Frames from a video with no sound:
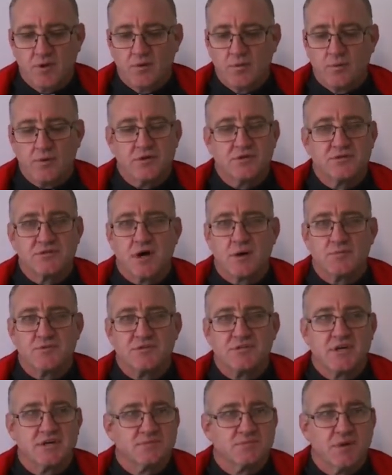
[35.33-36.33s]
where the
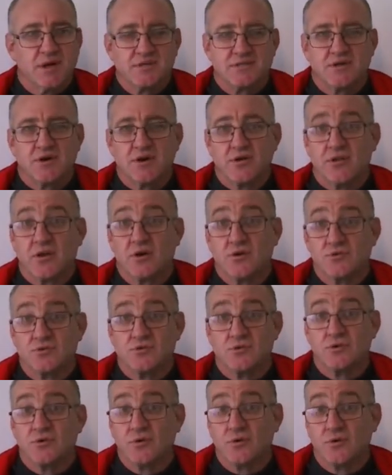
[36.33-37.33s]
psalmist says, blessed are
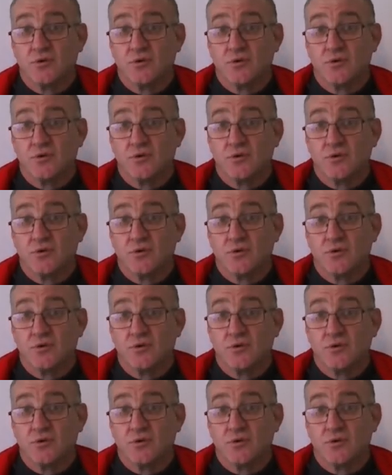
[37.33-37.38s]
those